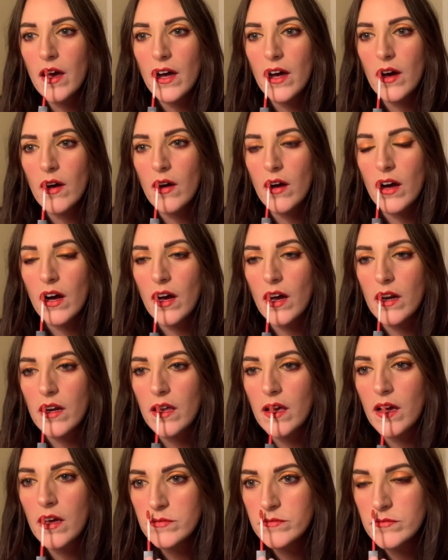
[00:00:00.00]
Oh God.
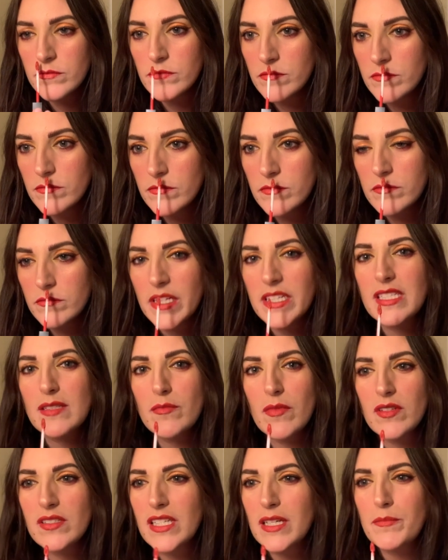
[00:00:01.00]
It
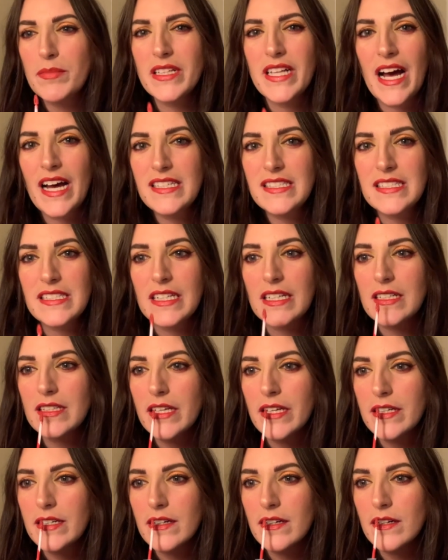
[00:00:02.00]
smells like plastic,
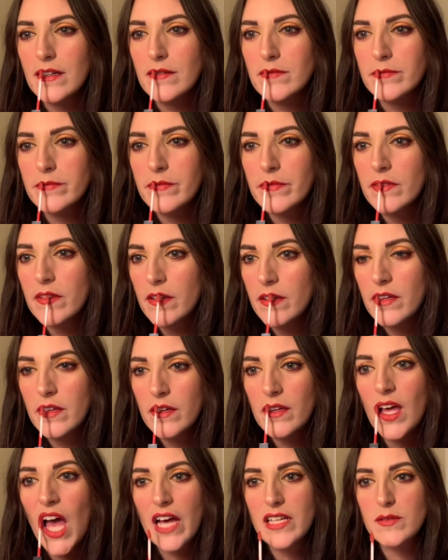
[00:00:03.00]
like, um,
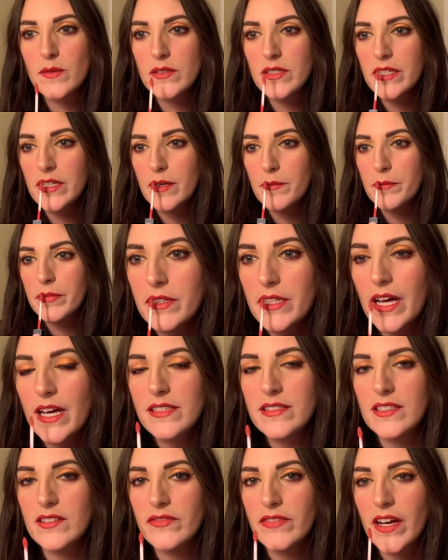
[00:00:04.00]
smells like a
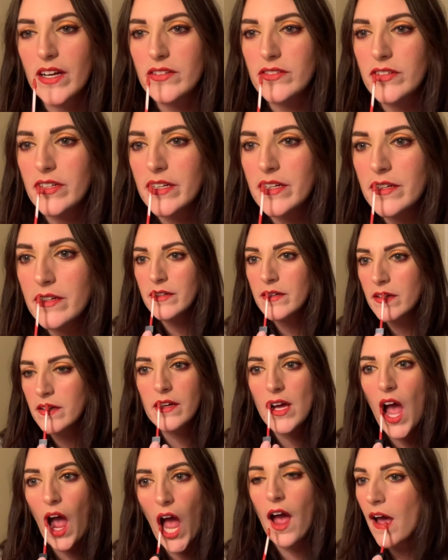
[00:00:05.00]
plastic factory.
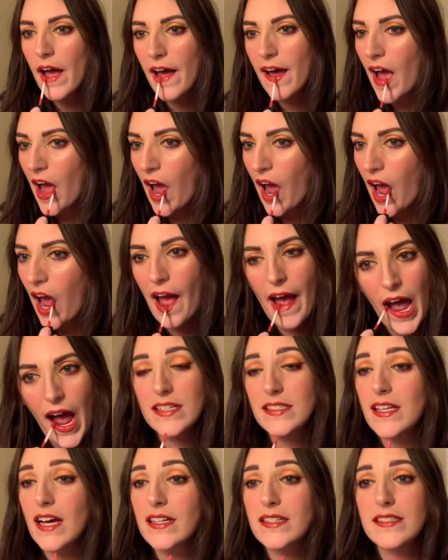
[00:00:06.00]

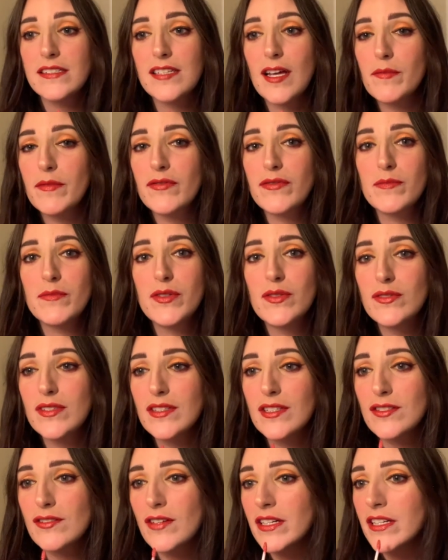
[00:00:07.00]
Not gonna stop me from using
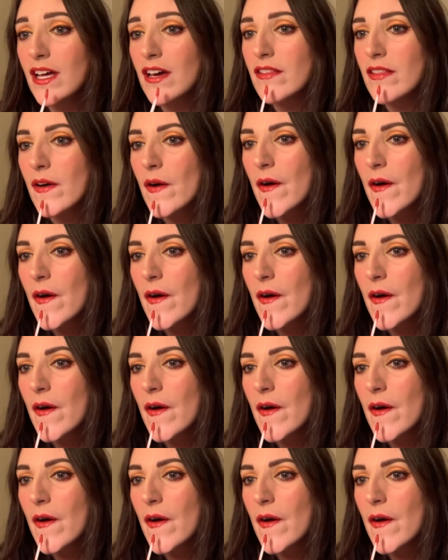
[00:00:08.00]
this right now